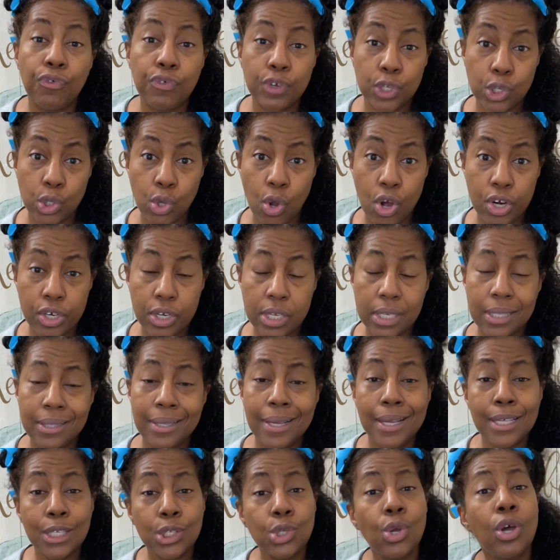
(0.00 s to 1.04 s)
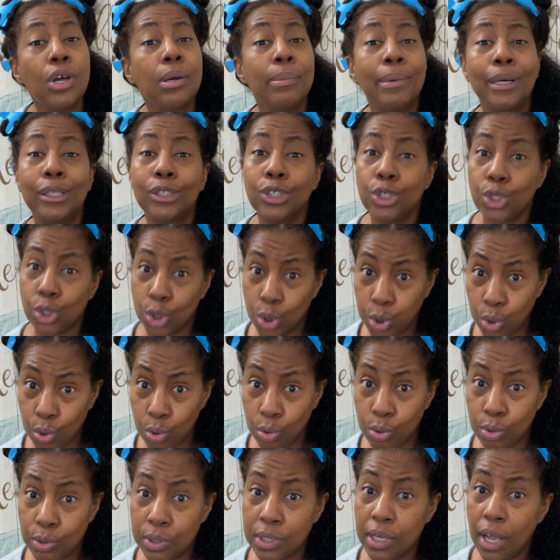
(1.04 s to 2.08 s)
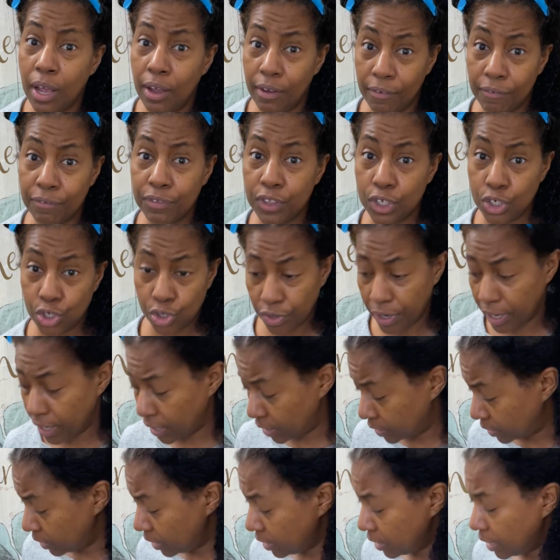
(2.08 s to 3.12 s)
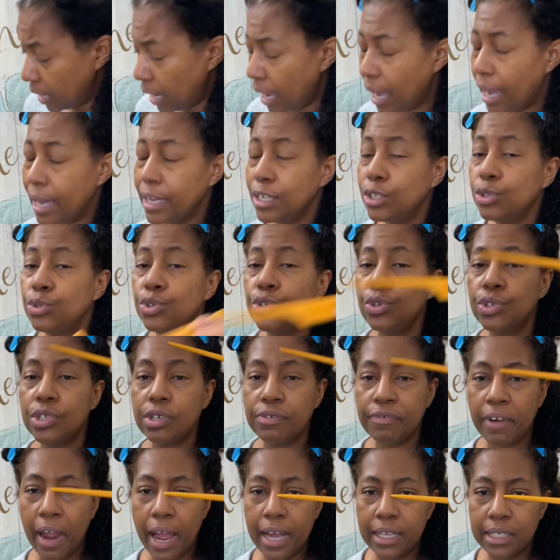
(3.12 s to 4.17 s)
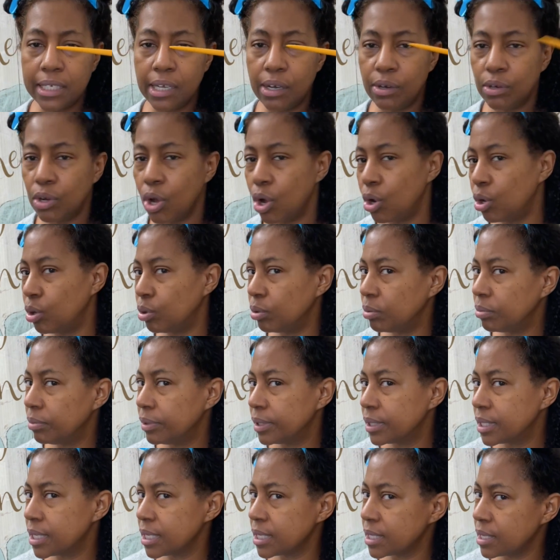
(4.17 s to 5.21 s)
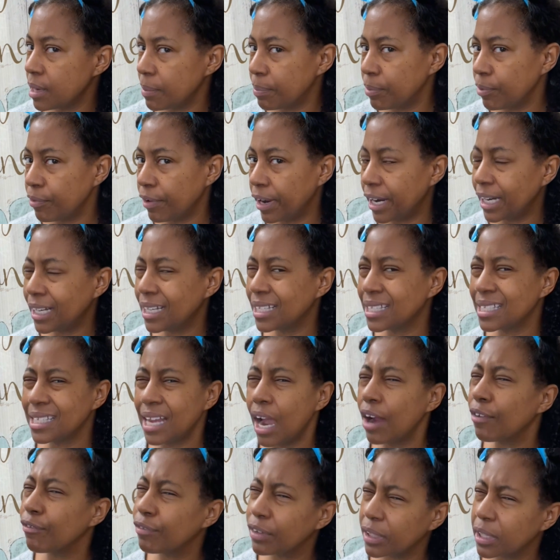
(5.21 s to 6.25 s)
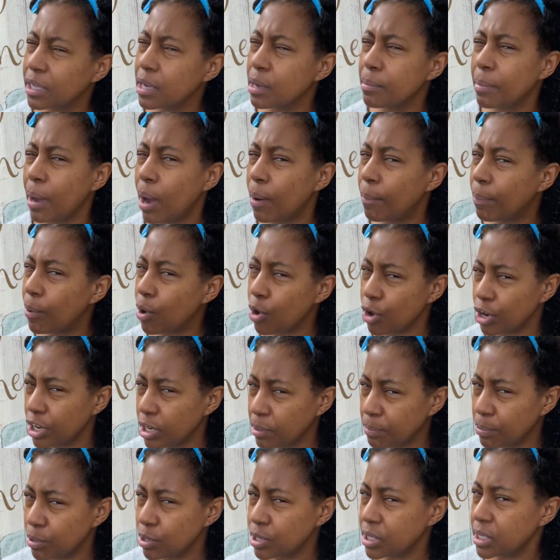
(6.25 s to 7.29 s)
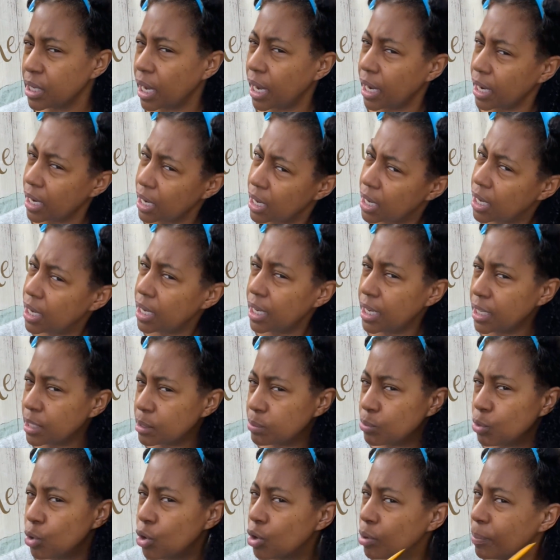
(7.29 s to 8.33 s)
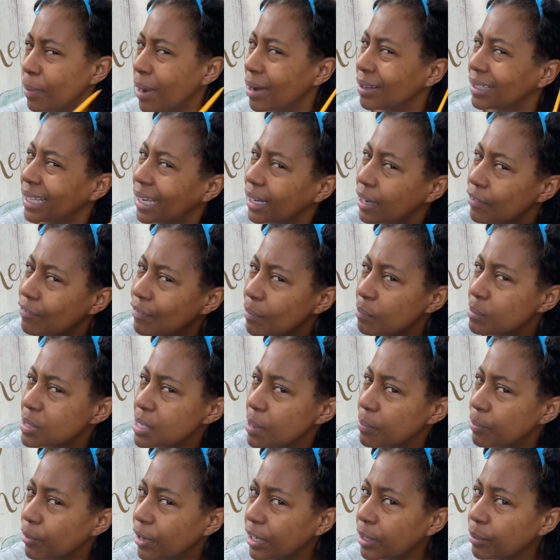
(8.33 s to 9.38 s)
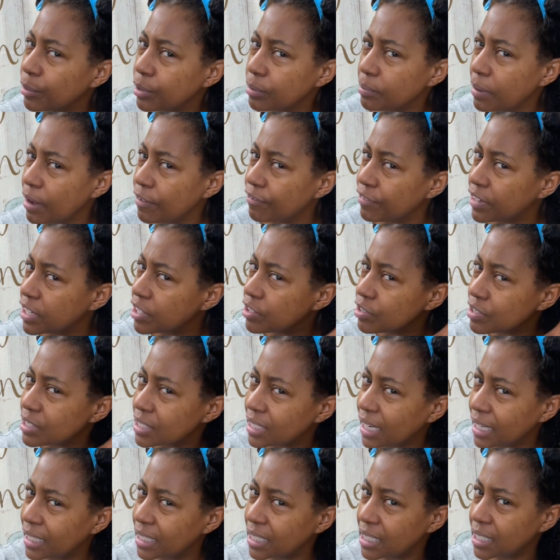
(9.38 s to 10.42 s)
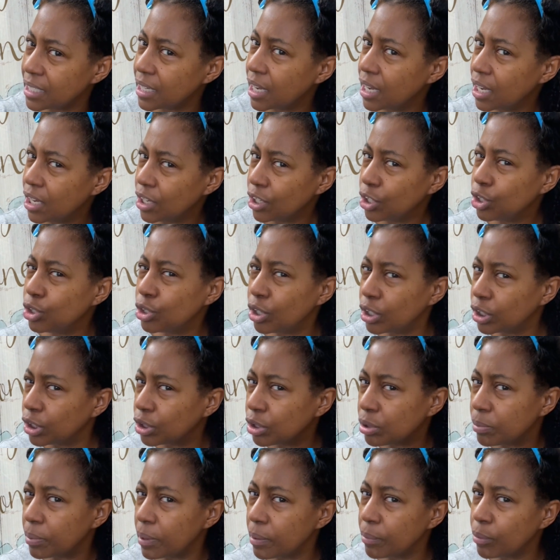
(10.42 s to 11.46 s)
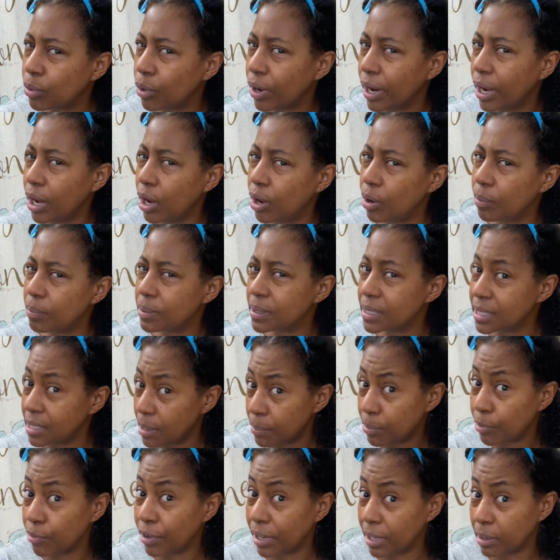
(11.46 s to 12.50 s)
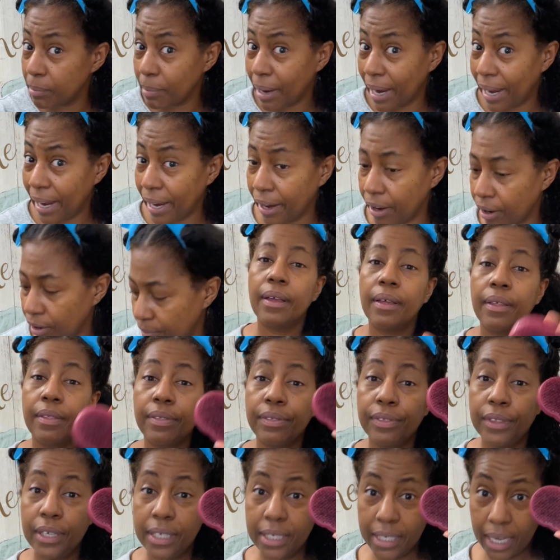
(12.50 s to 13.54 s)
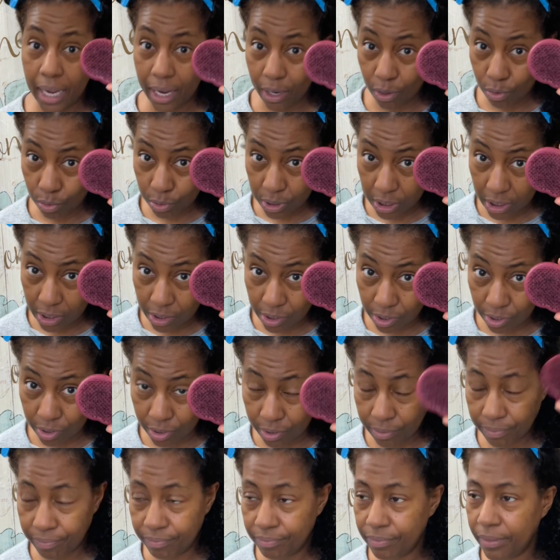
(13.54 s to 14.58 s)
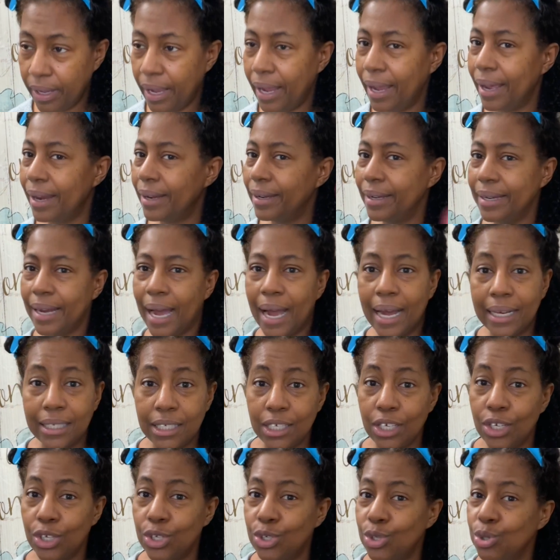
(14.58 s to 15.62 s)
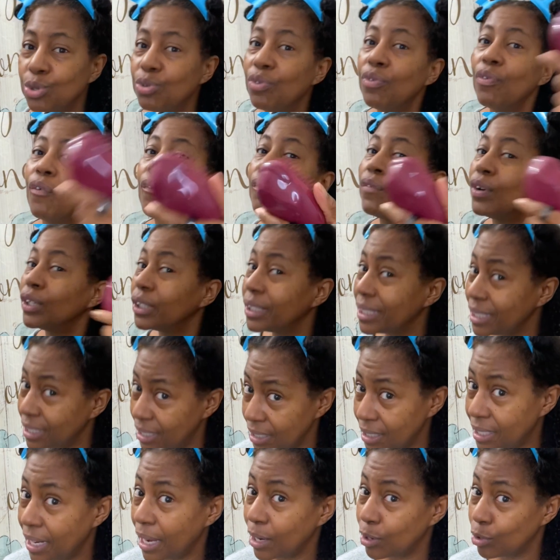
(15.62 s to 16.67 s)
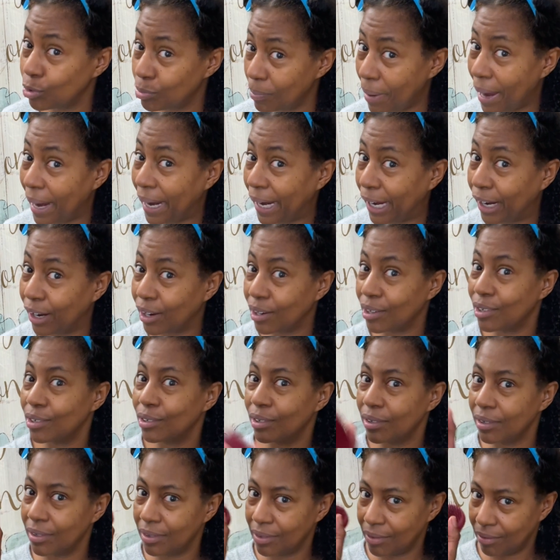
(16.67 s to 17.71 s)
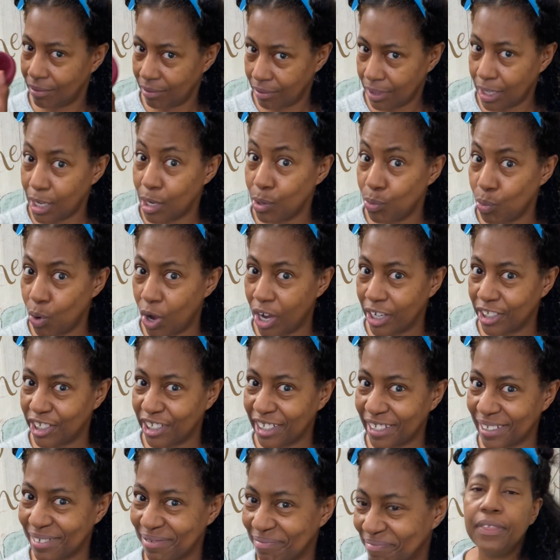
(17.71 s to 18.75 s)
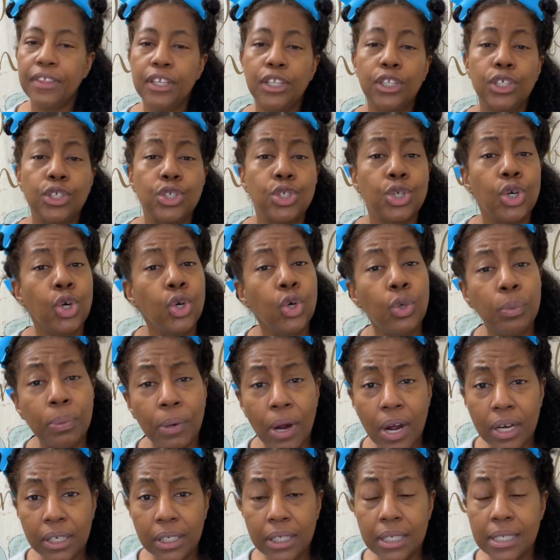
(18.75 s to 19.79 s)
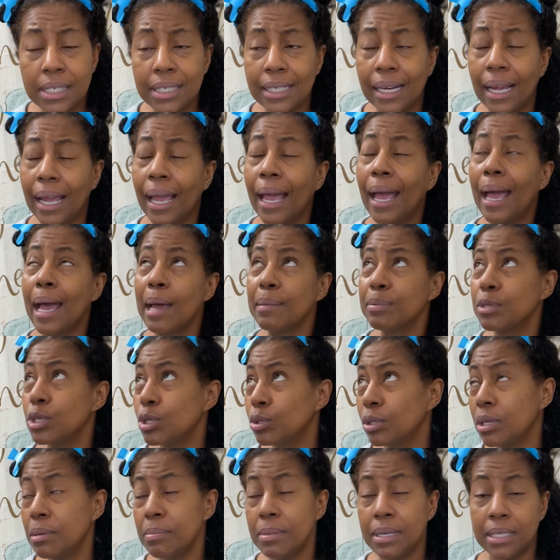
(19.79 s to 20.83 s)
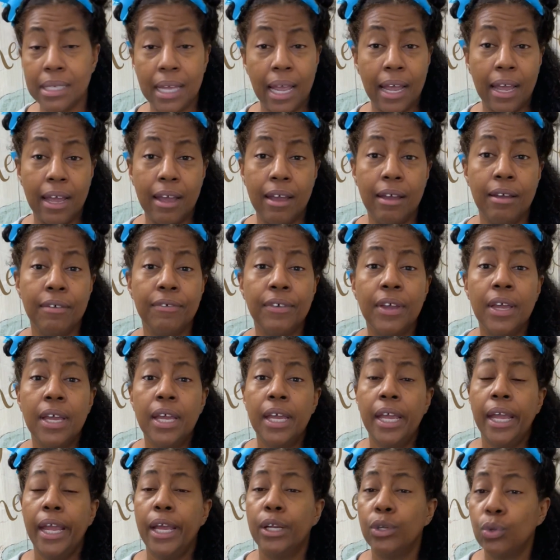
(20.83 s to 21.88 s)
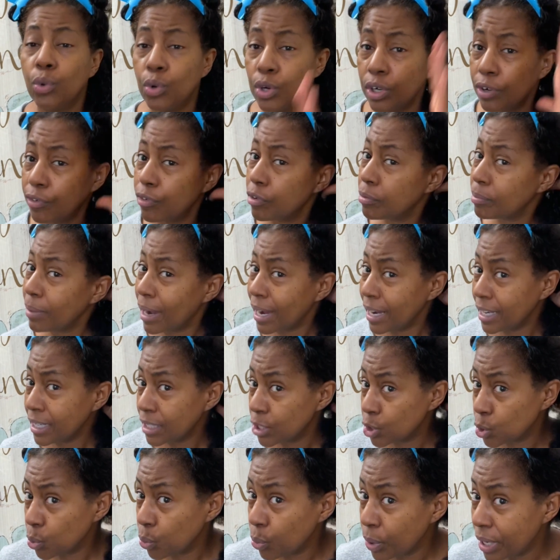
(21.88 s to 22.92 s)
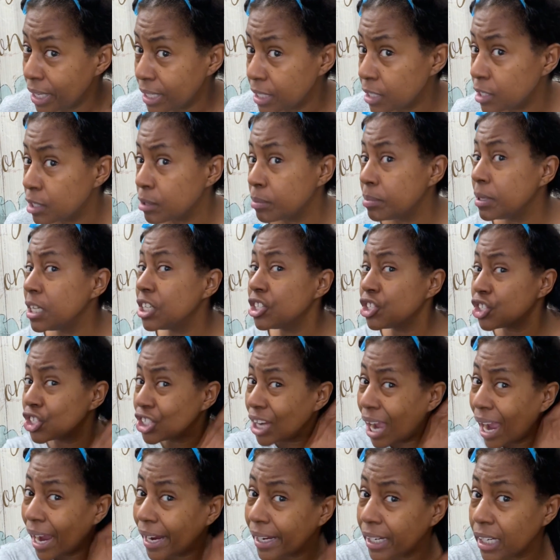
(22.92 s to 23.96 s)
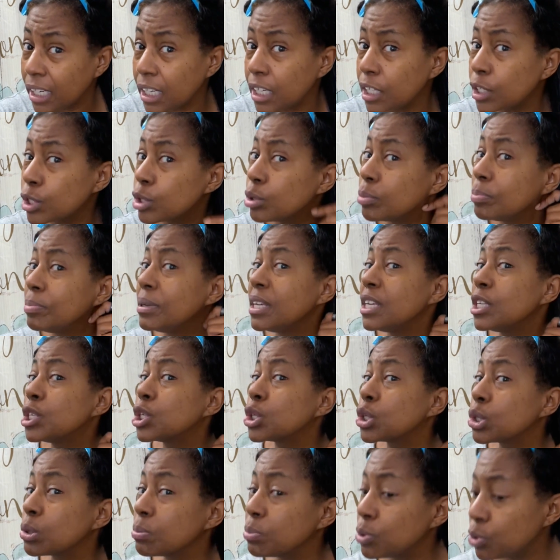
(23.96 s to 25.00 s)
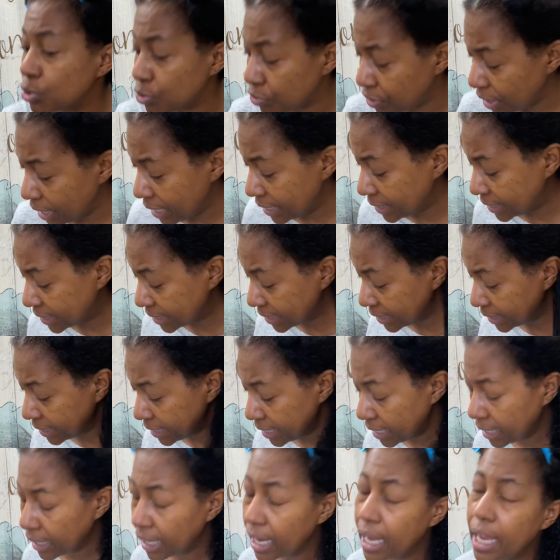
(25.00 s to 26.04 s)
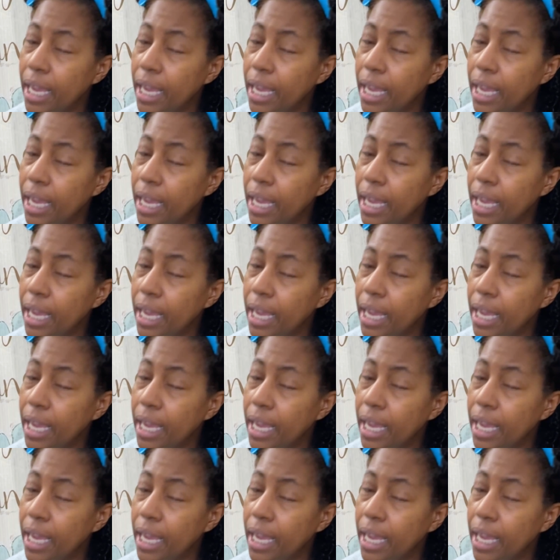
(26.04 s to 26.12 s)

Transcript: starters, let's talk about the tools of the trade. I do use a rat tail comb to separate. It's not really about parting per se. It's more about like if I'm separating with my fingers and I need, a little bit more help separating my hair. The tangle teaser, and not to fully detangle my hair. Keep watching. Then the two products that I absolutely must have in order for my twist to be shiny, to be smooth and sleek,